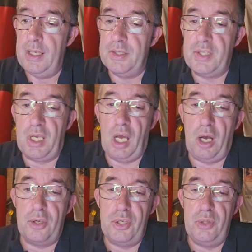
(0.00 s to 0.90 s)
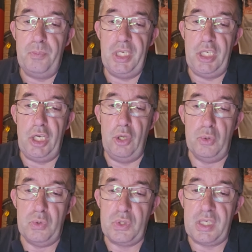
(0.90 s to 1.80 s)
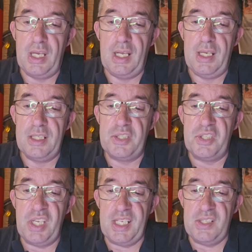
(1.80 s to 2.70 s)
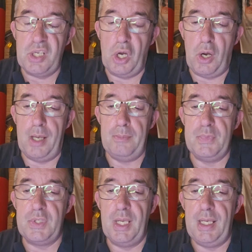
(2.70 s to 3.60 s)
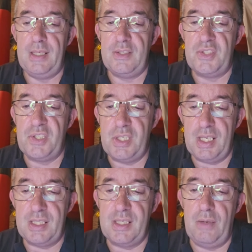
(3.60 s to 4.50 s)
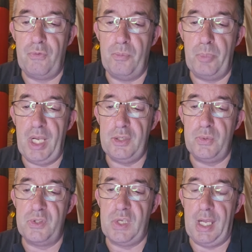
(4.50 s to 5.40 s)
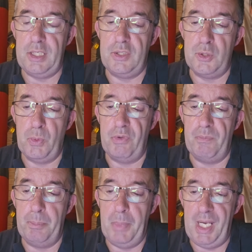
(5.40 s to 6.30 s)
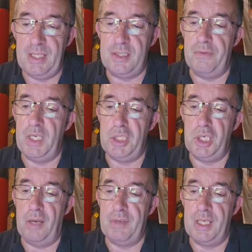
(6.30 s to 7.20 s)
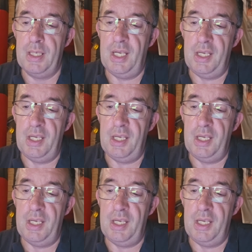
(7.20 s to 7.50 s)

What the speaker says: as the card had been used 6 times in 6 different petrol stations within minutes of each other,